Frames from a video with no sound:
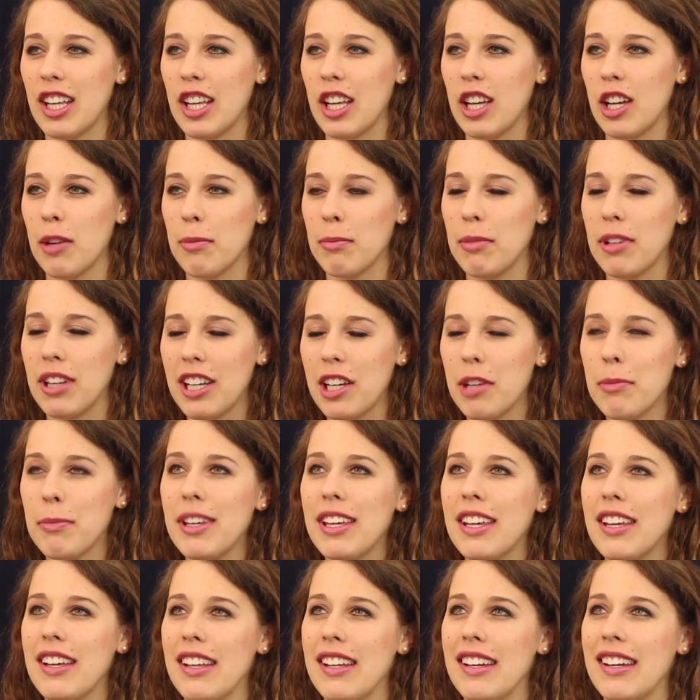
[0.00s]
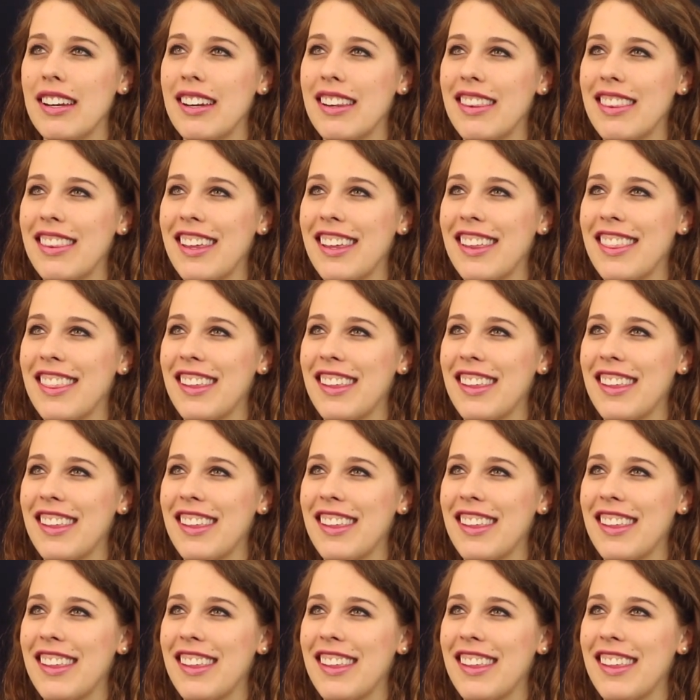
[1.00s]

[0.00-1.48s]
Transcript: polygamy, and they